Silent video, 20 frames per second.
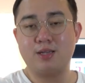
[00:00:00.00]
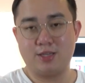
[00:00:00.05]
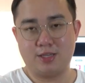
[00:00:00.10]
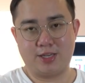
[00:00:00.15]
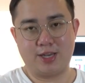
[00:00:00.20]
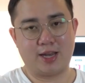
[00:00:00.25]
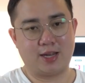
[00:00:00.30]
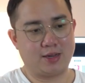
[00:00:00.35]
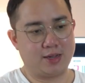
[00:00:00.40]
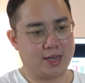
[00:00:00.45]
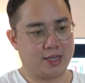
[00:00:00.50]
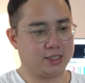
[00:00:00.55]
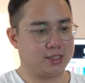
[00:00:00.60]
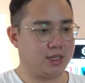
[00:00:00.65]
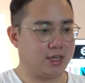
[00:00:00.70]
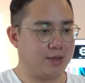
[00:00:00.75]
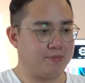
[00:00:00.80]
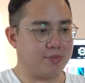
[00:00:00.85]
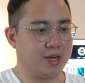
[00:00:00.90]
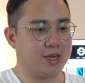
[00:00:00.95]
yet, as
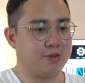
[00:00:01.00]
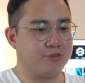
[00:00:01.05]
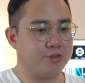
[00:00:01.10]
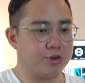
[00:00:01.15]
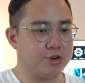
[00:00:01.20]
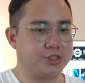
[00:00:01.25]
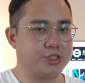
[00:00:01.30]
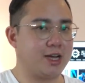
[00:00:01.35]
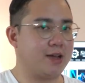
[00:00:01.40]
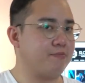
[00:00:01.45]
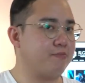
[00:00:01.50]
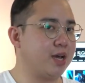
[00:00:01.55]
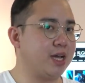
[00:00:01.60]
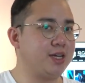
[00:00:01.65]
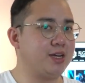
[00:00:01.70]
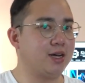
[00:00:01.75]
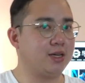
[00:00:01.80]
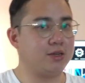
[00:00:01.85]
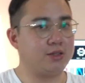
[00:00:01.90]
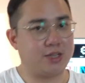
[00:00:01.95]
claimed by The Verge and
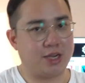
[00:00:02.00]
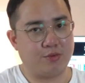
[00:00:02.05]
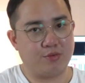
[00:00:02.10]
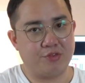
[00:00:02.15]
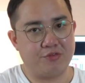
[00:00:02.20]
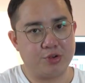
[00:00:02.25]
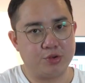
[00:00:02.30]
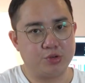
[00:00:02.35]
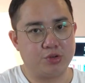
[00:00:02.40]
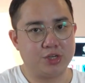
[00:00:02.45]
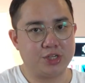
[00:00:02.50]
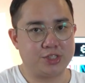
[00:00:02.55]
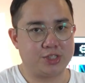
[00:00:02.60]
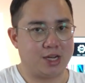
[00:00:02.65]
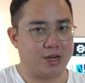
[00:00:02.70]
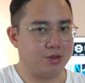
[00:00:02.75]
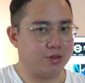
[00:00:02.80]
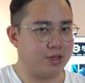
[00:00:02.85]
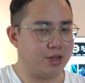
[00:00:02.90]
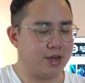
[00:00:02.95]
many other tech reviewers
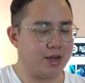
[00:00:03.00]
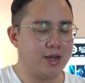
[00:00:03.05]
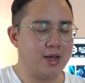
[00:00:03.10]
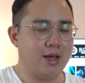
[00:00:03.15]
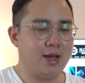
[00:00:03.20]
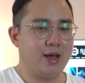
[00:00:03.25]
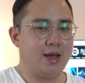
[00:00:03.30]
out there.